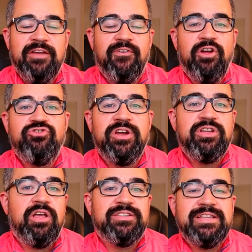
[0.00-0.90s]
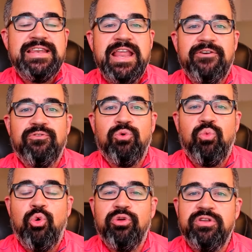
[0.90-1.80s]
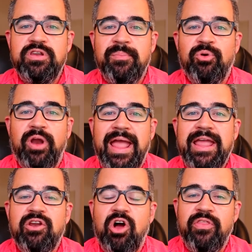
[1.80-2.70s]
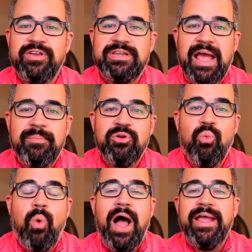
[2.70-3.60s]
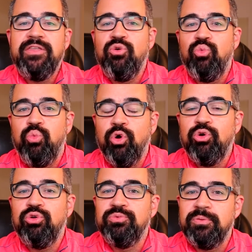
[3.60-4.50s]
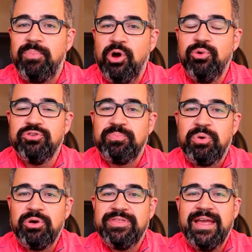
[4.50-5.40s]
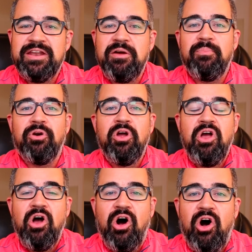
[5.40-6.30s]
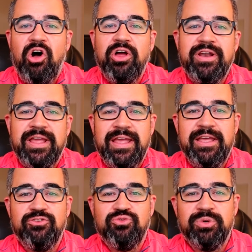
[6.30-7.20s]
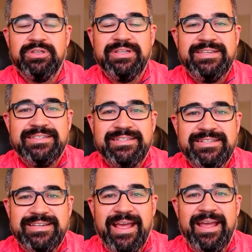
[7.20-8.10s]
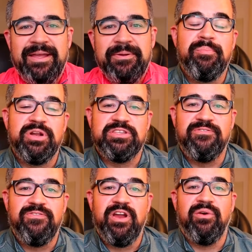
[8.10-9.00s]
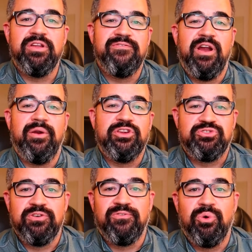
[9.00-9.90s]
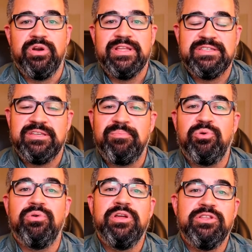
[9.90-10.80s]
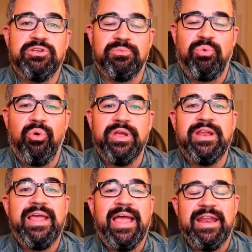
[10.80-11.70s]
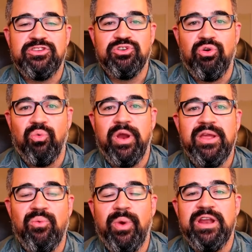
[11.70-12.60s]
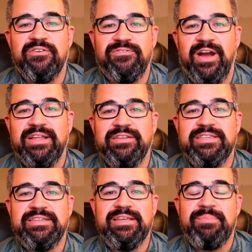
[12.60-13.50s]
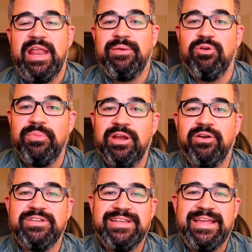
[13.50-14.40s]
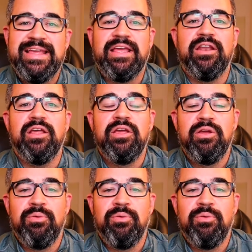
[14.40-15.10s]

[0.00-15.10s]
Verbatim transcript: If Andre Dawson never wore the number 8 on the diamond, why in the world would Pose put that number on his release today? But it's very, very straightforward, it's simple, to the point, and it's a great way to finally see Manny Ramirez in